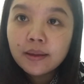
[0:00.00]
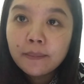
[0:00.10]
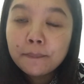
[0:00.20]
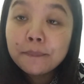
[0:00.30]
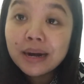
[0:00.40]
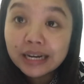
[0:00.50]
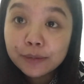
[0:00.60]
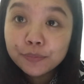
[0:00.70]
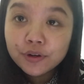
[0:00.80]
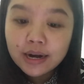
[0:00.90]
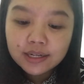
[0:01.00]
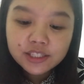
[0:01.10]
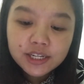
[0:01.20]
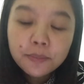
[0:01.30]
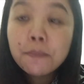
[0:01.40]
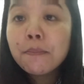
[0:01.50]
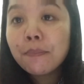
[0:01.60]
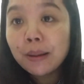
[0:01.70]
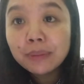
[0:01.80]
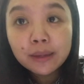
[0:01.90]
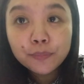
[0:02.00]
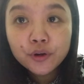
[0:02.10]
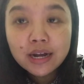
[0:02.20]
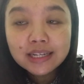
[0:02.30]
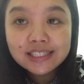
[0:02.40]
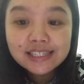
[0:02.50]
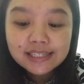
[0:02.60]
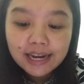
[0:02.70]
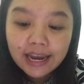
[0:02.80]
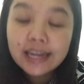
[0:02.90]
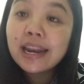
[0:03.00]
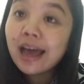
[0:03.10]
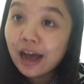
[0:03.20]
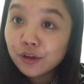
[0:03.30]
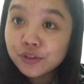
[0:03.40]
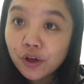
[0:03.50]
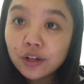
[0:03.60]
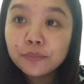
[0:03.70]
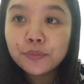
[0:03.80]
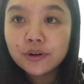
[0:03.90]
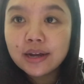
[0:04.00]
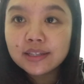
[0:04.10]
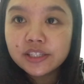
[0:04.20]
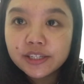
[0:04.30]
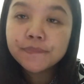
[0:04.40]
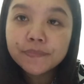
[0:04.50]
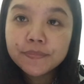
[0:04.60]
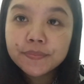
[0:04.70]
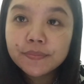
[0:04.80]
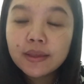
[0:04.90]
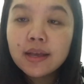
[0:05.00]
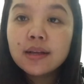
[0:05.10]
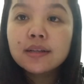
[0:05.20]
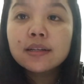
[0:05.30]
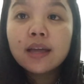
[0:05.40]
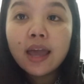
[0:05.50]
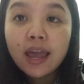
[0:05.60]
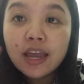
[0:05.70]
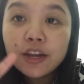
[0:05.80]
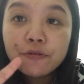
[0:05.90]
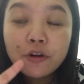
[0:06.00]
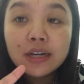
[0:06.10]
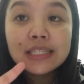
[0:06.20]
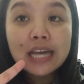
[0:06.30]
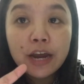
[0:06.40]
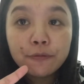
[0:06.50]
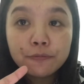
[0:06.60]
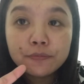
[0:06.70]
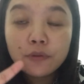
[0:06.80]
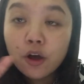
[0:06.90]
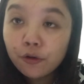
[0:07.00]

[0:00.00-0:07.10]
market production, public production, and household production. Any four type of